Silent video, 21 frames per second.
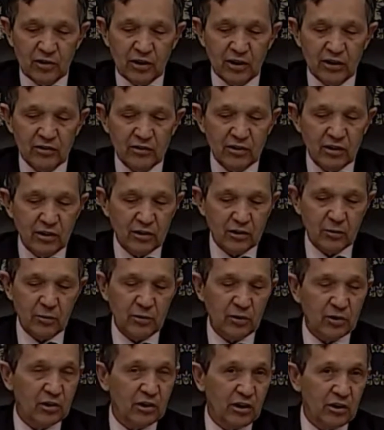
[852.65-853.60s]
and
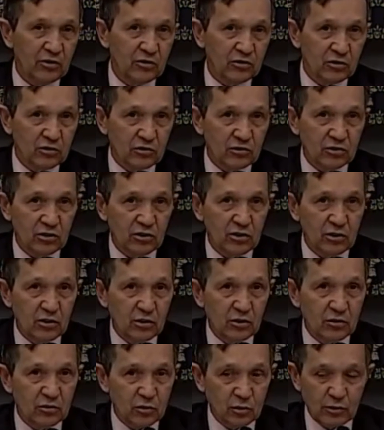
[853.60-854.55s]
telecommunications
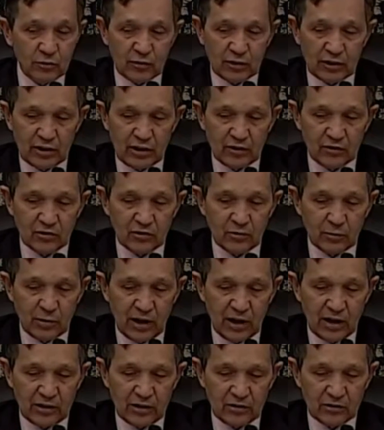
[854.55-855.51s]
certification
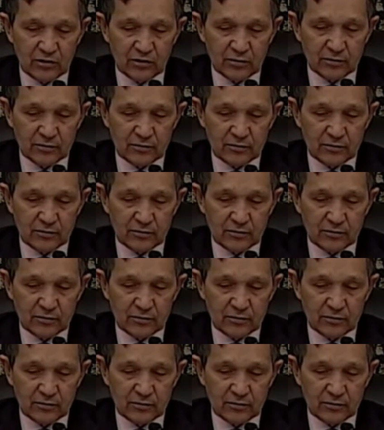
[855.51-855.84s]
bodies.